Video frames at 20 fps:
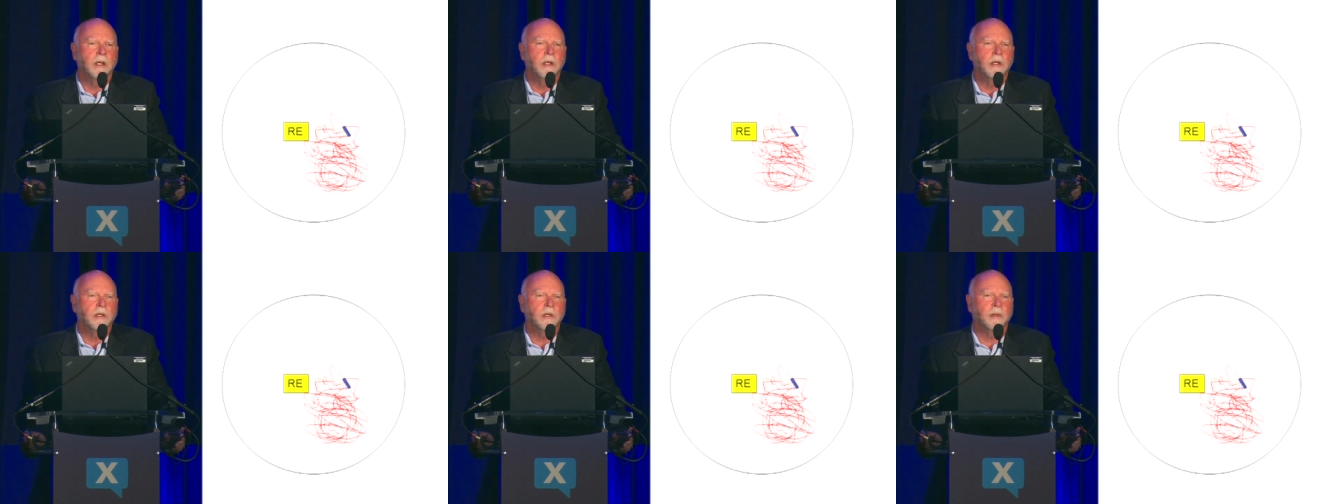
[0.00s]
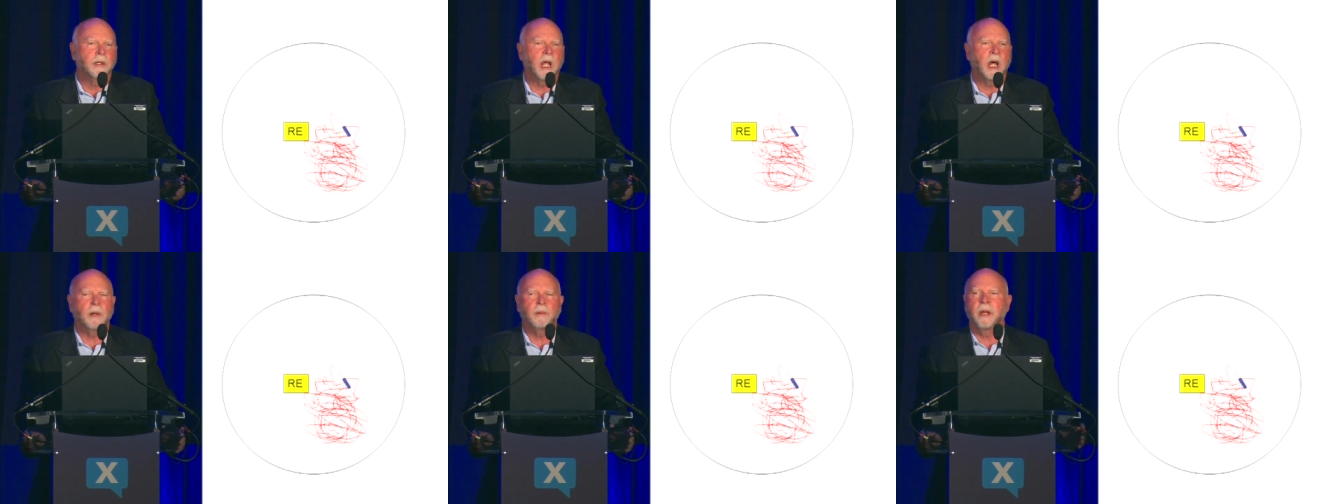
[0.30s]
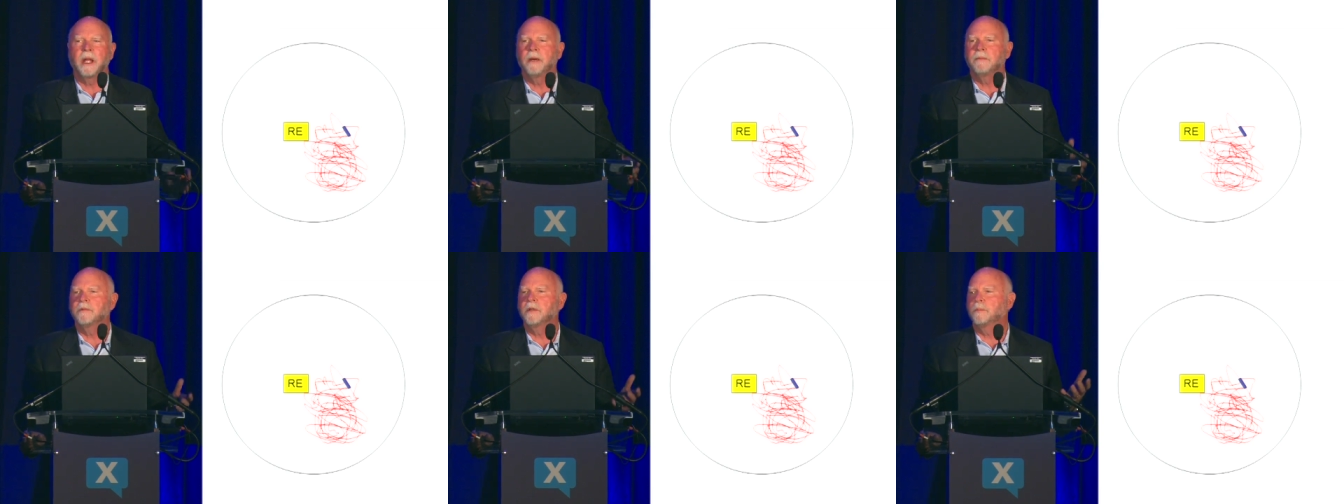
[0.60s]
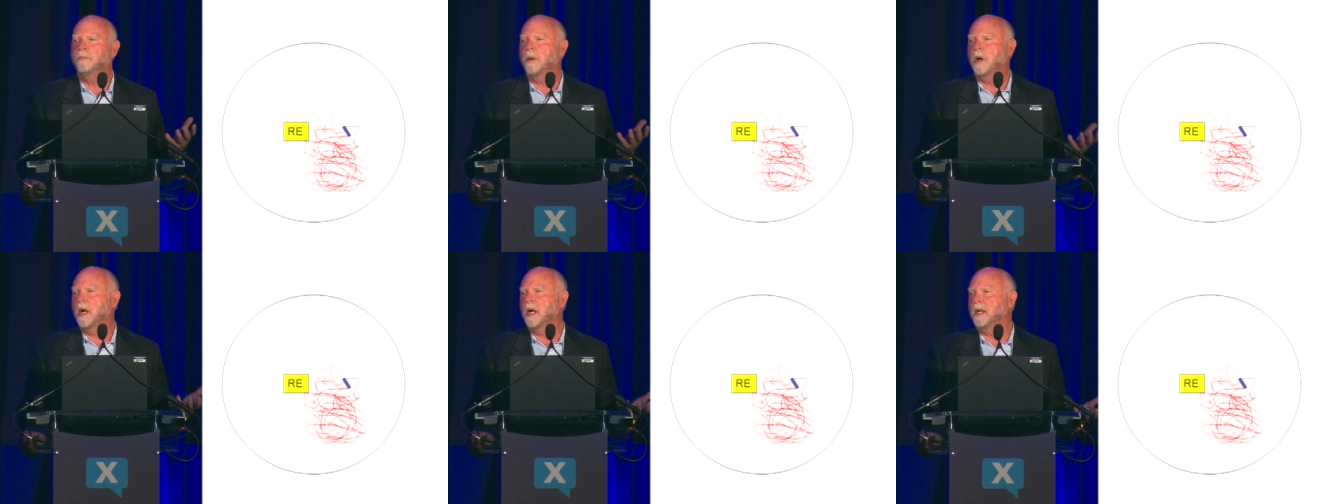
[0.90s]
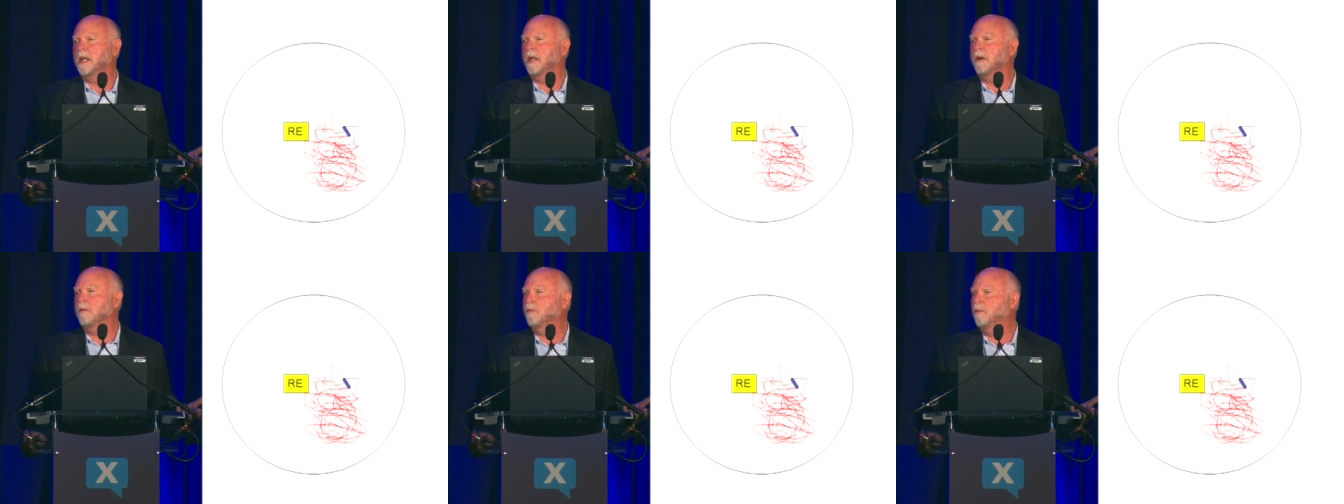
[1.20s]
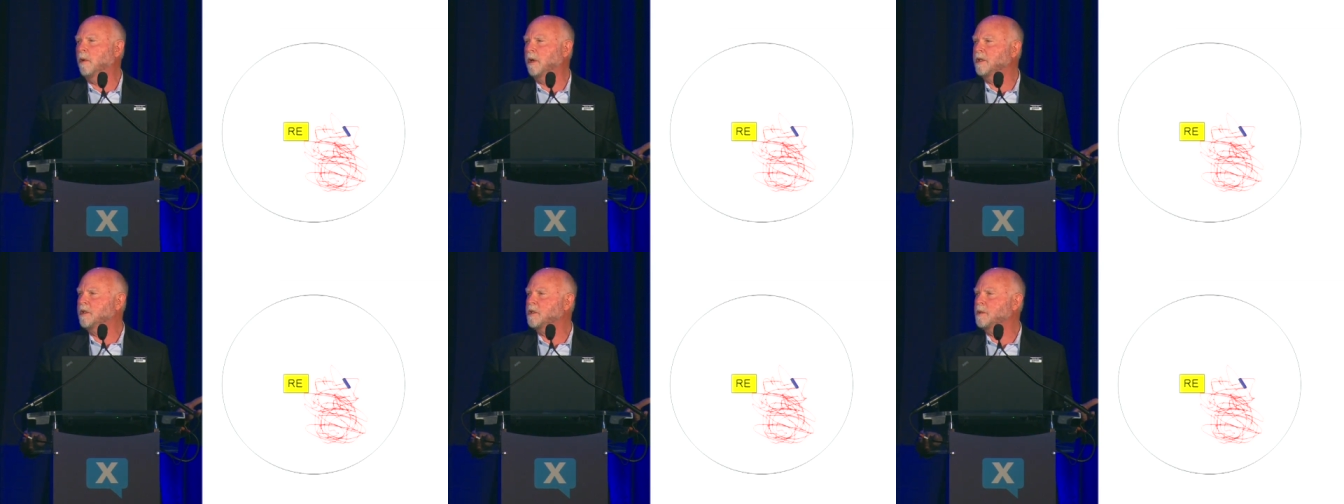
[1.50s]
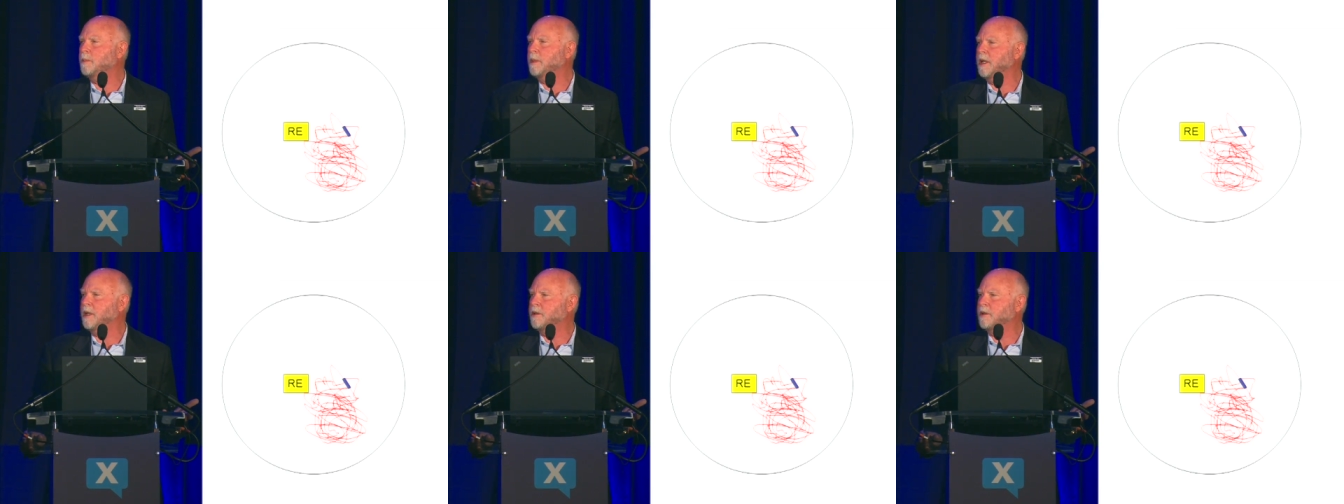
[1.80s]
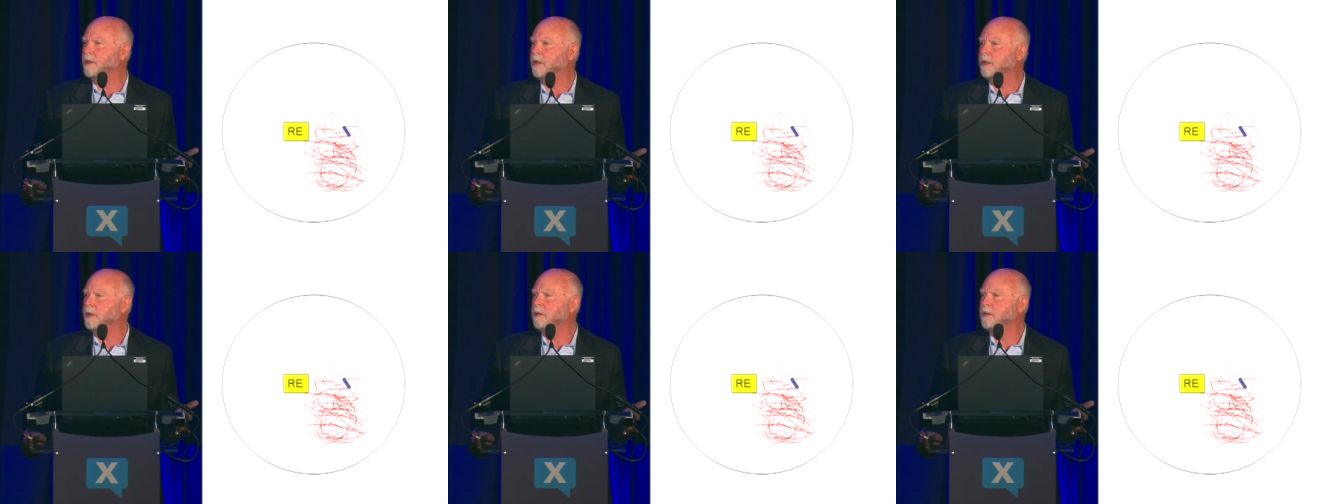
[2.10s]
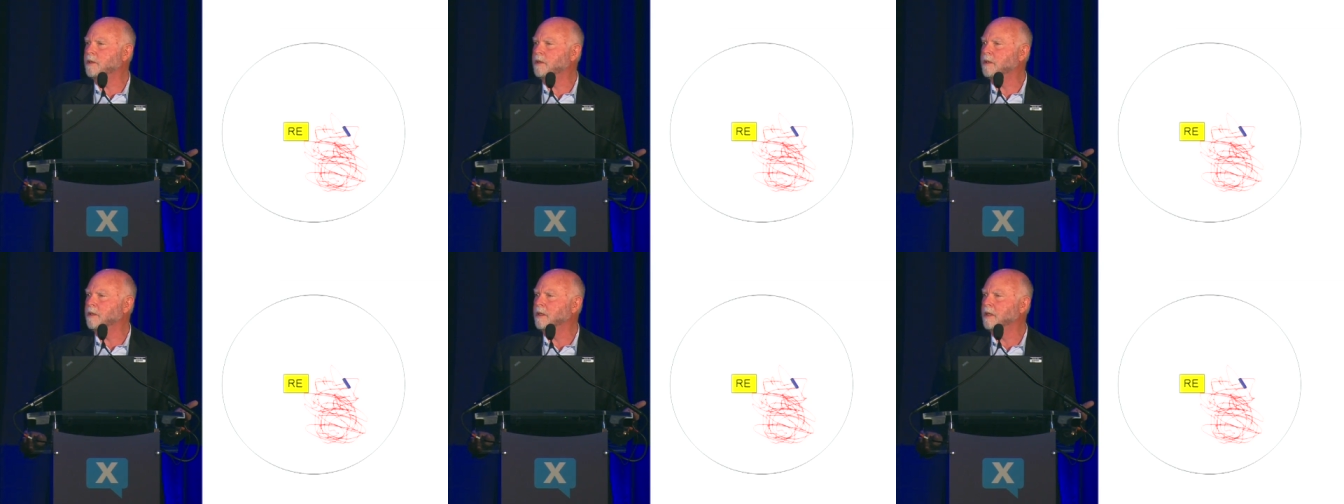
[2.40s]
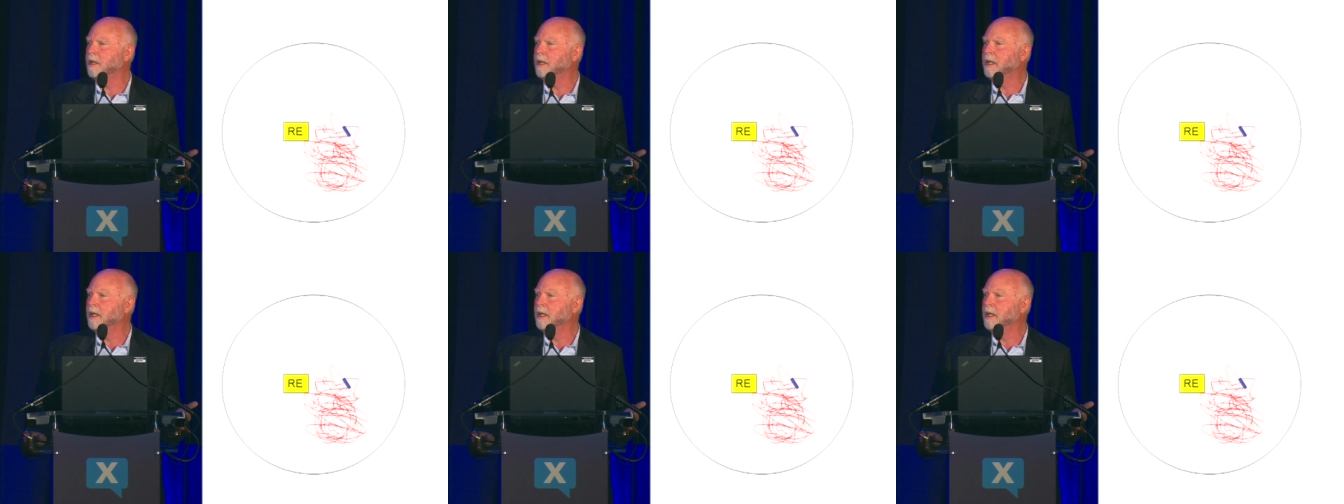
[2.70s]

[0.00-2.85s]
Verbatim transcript: So now we have the body of one species